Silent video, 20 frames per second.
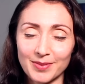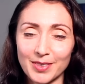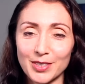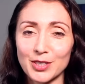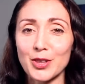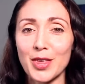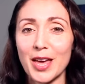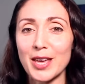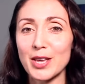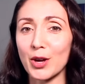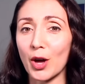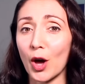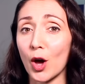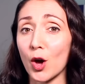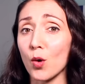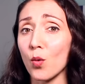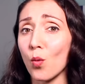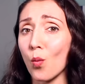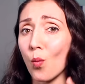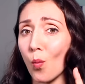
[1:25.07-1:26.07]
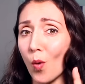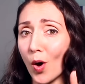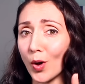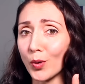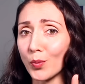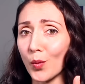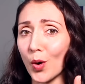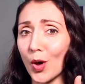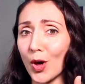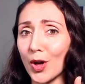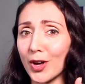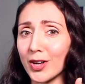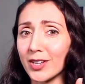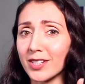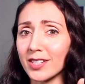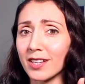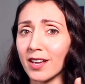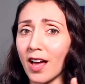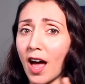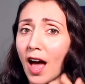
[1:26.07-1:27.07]
So there you go, one
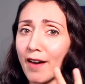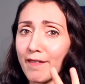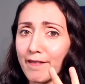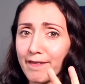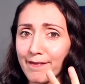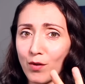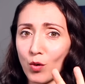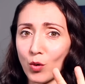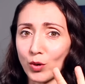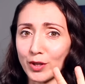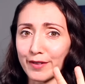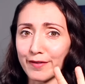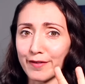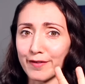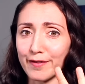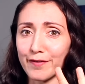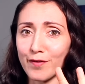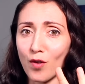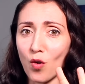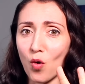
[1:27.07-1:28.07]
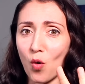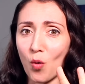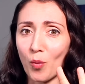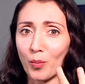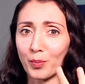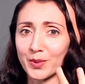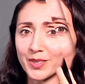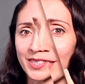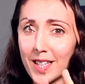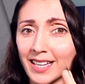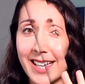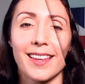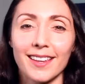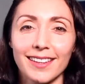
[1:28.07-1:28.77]
word and four different forms.